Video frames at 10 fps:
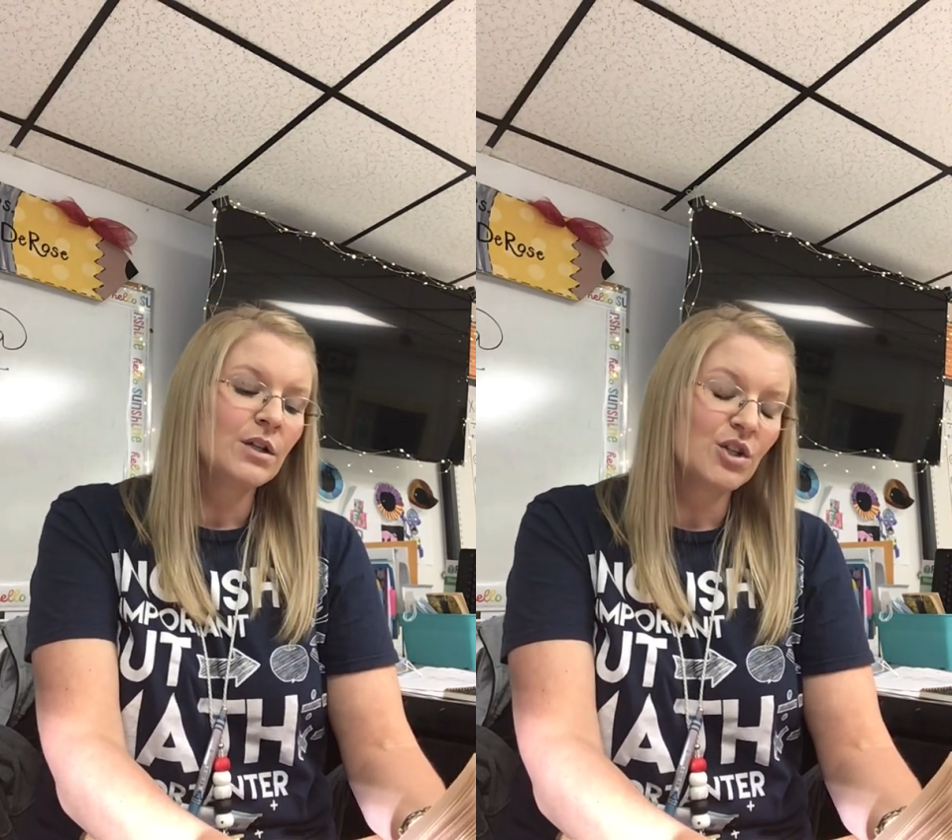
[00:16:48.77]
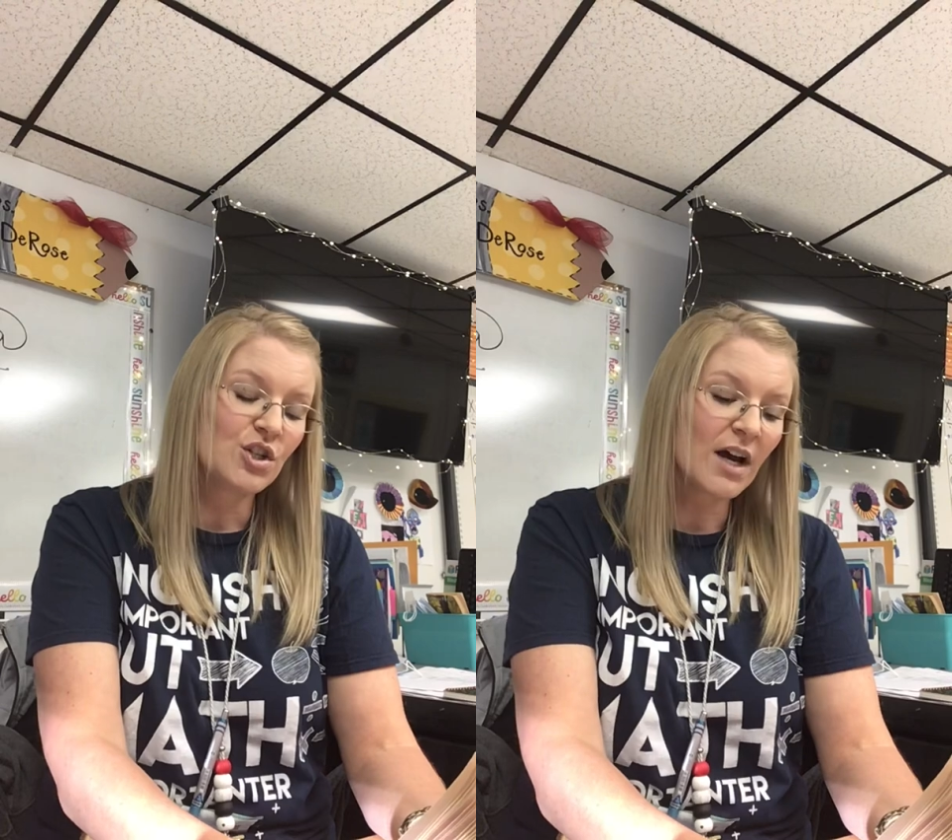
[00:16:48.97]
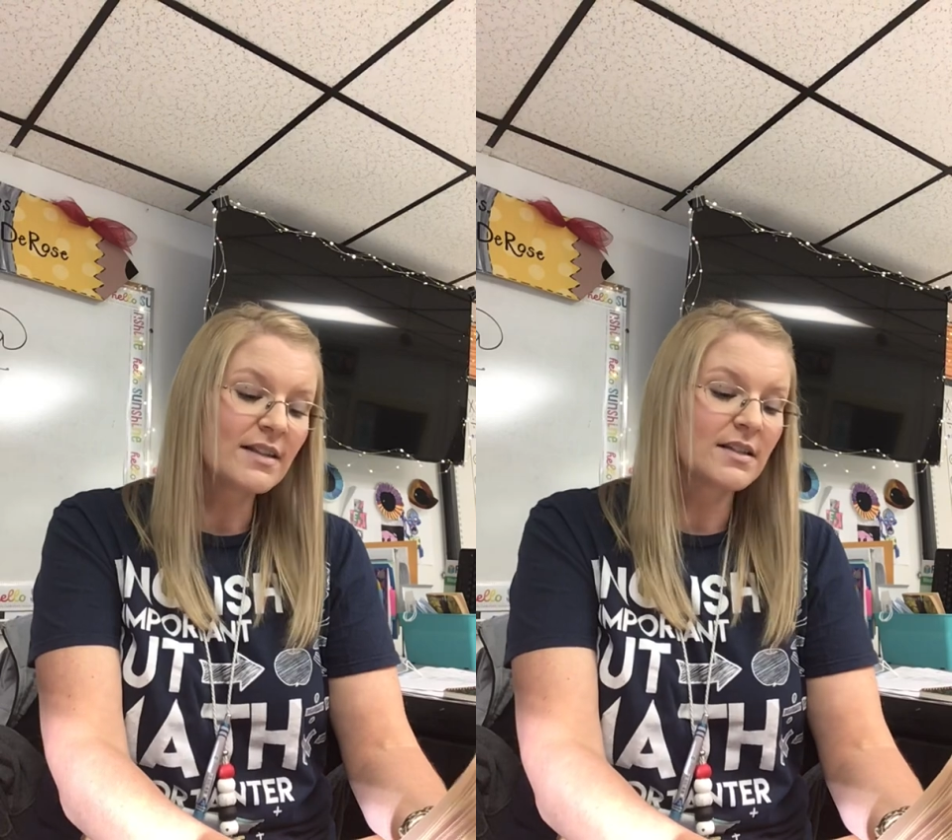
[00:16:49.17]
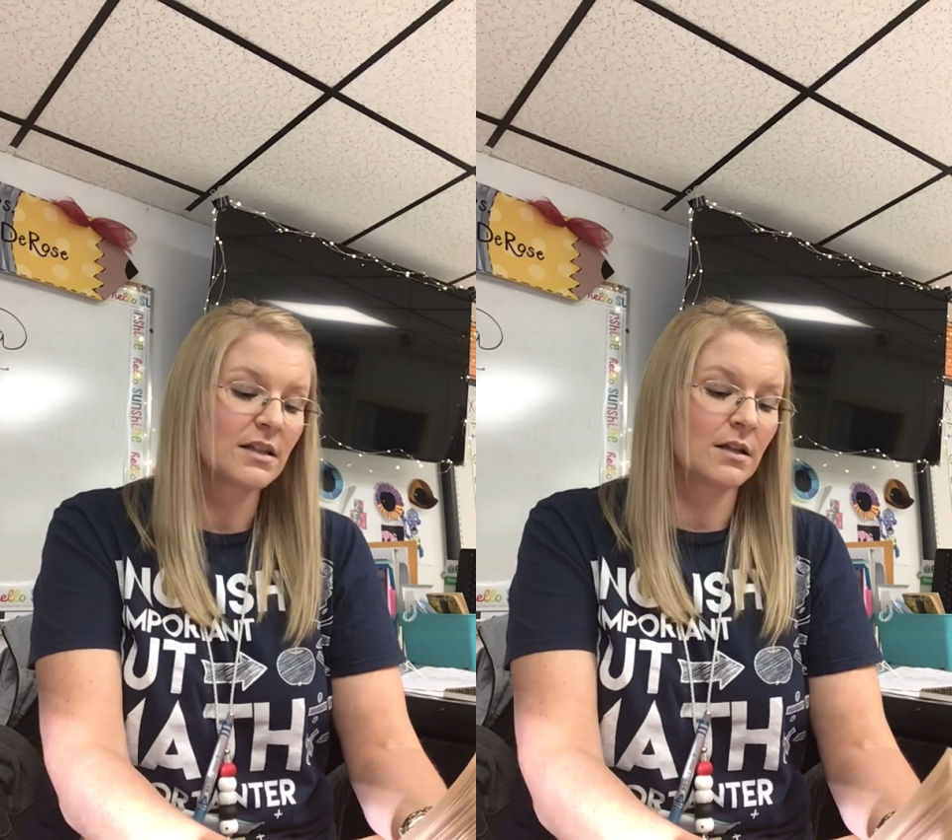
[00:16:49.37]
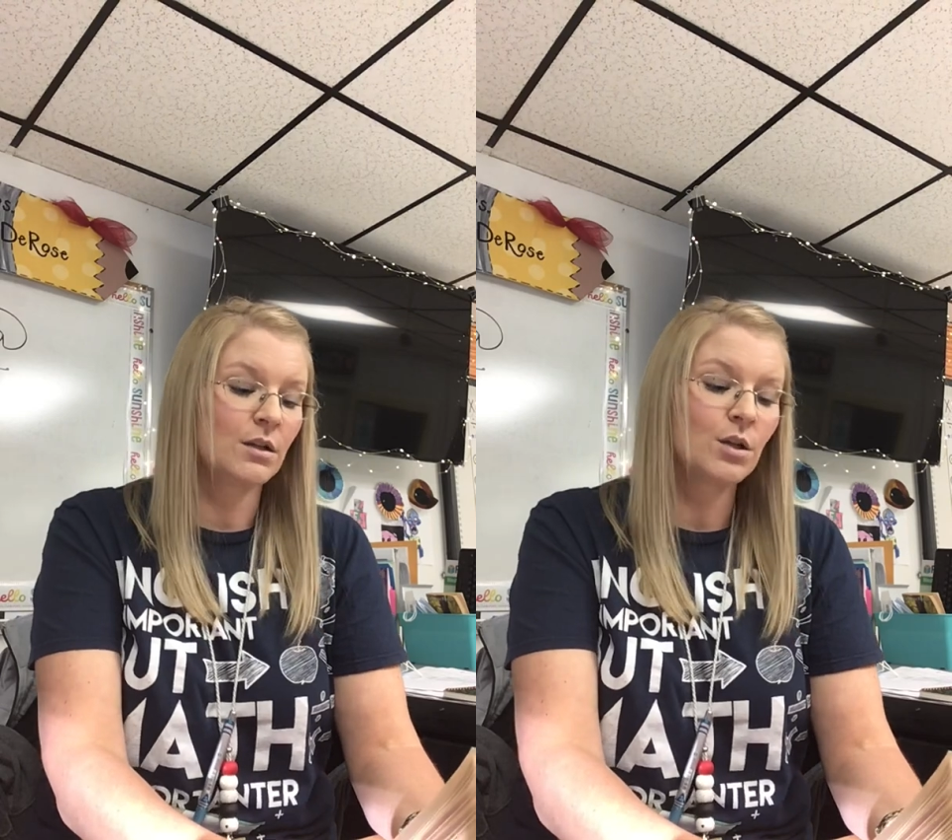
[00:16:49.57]

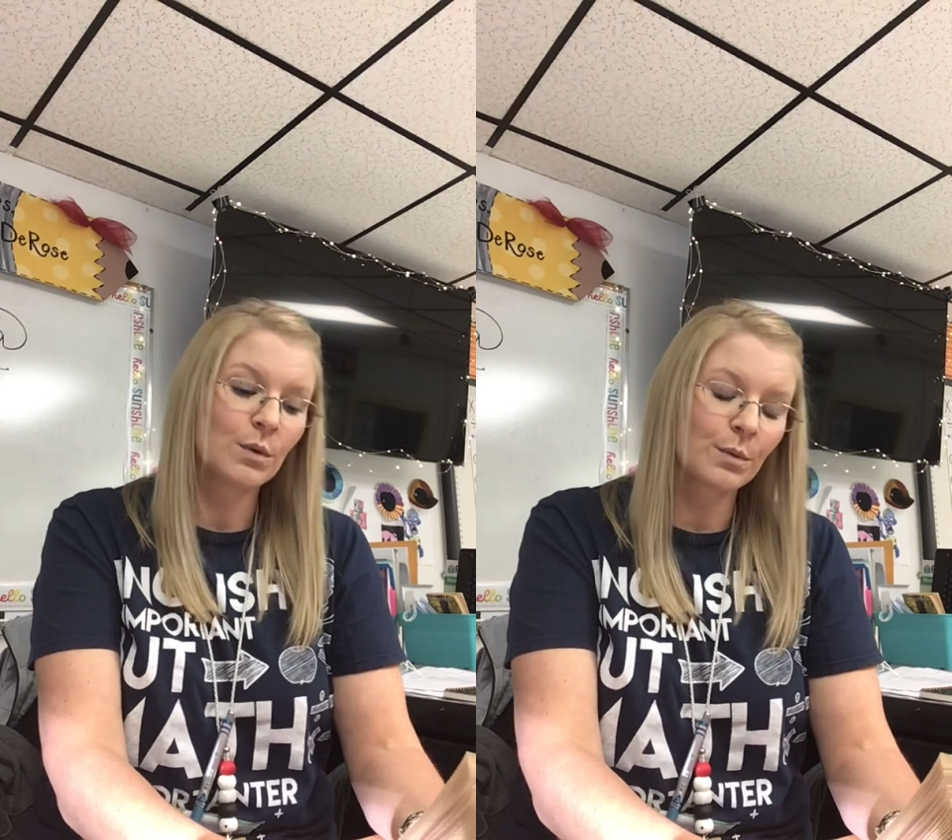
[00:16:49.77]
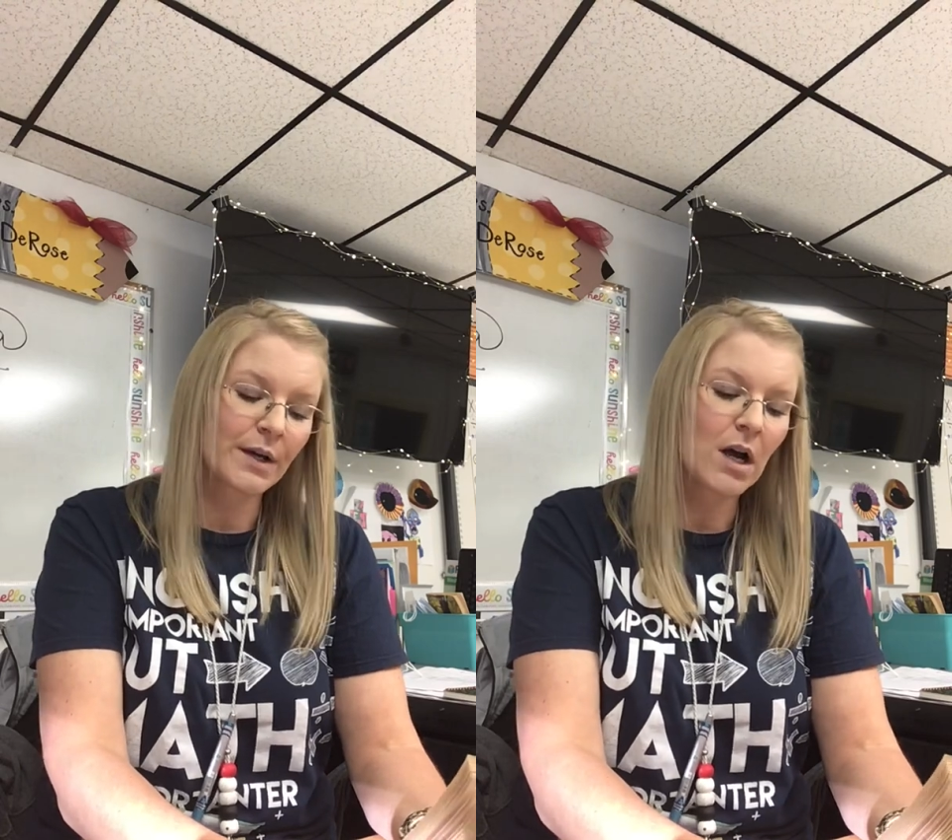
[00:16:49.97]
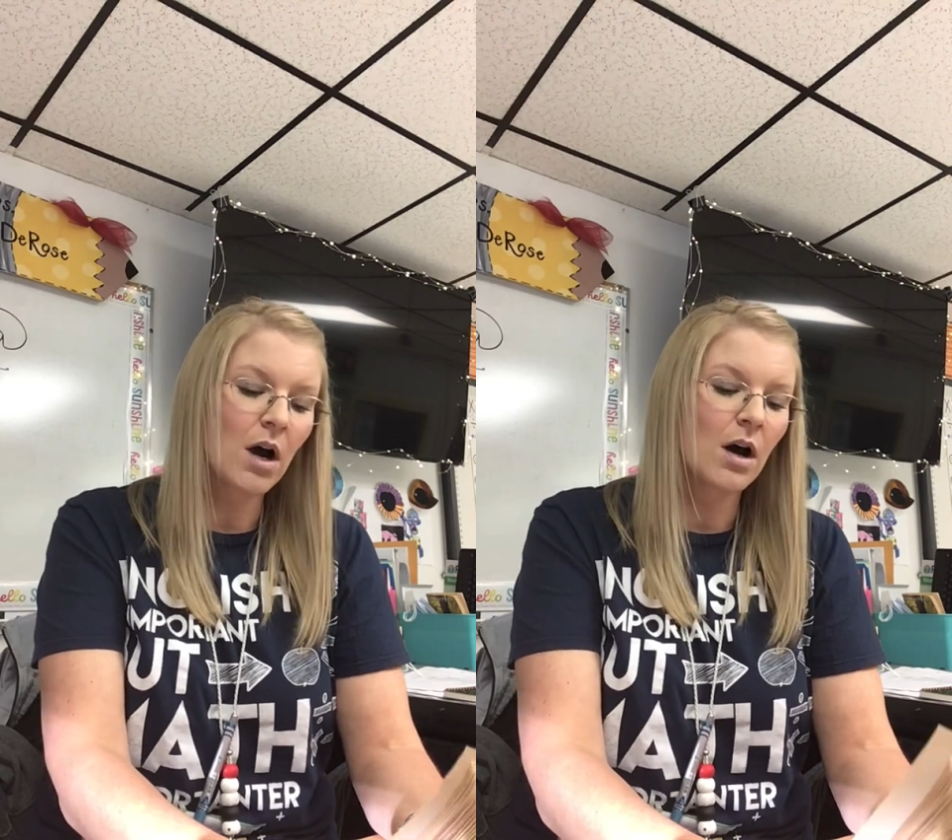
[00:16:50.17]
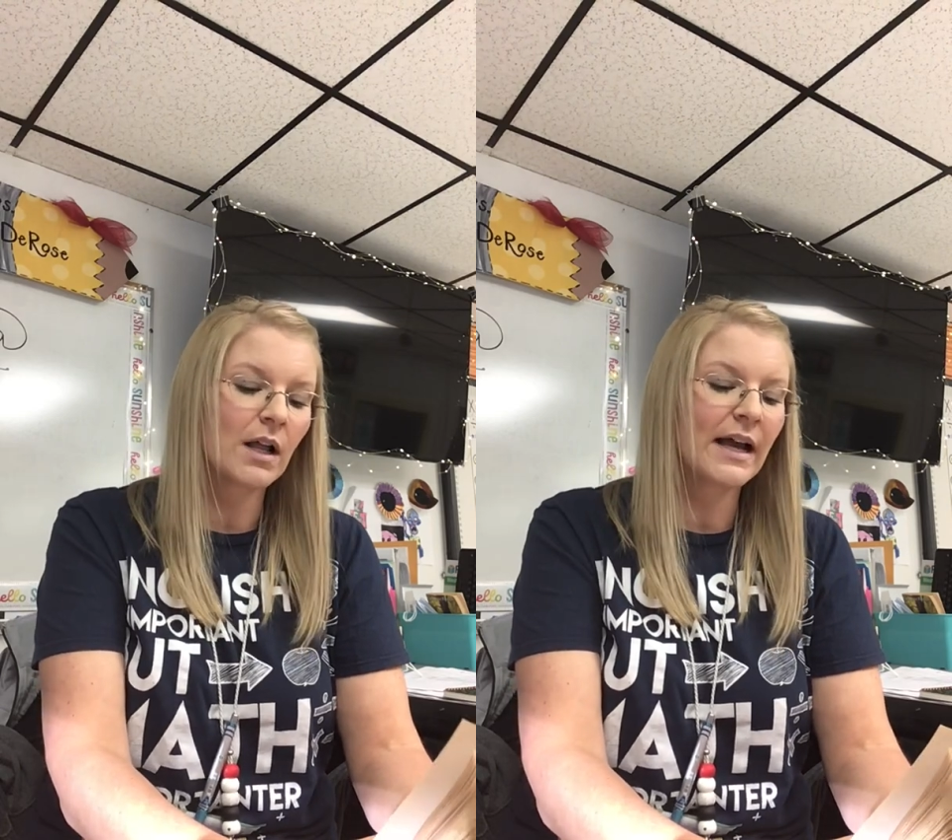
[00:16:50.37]
Justin, you will recall,